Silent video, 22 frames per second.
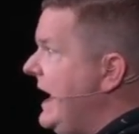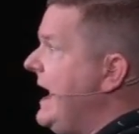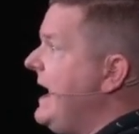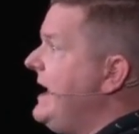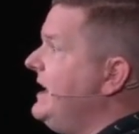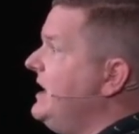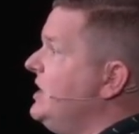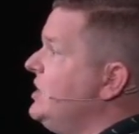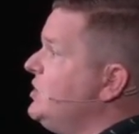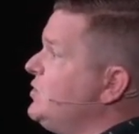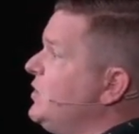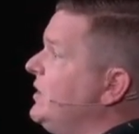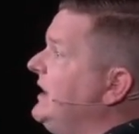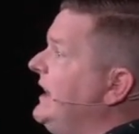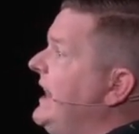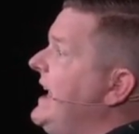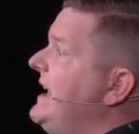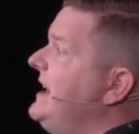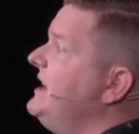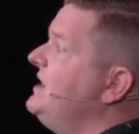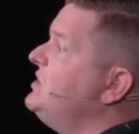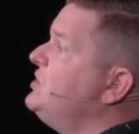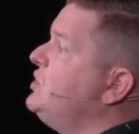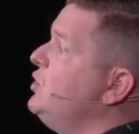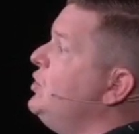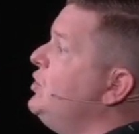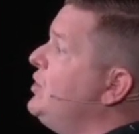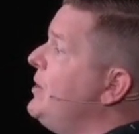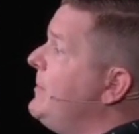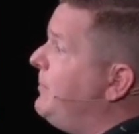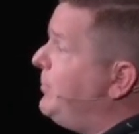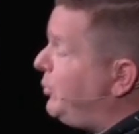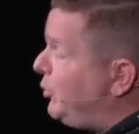and it is related to
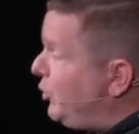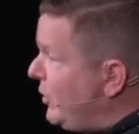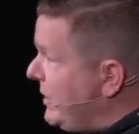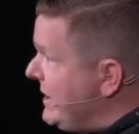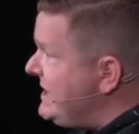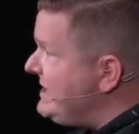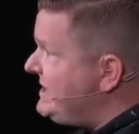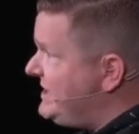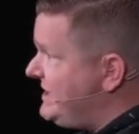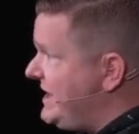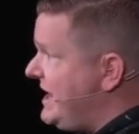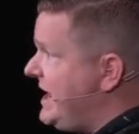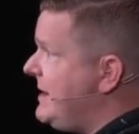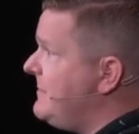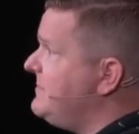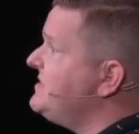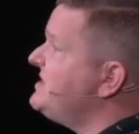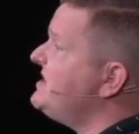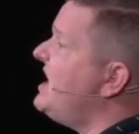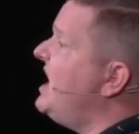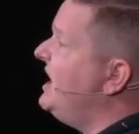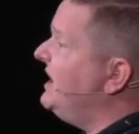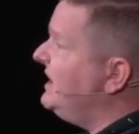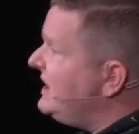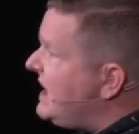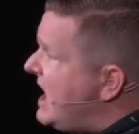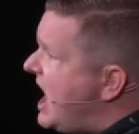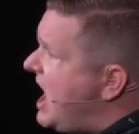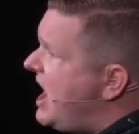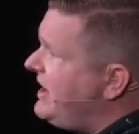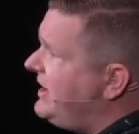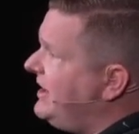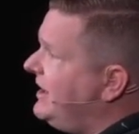the precepts
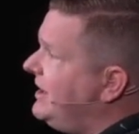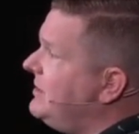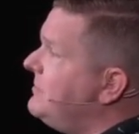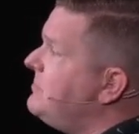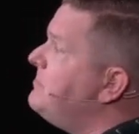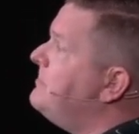allotted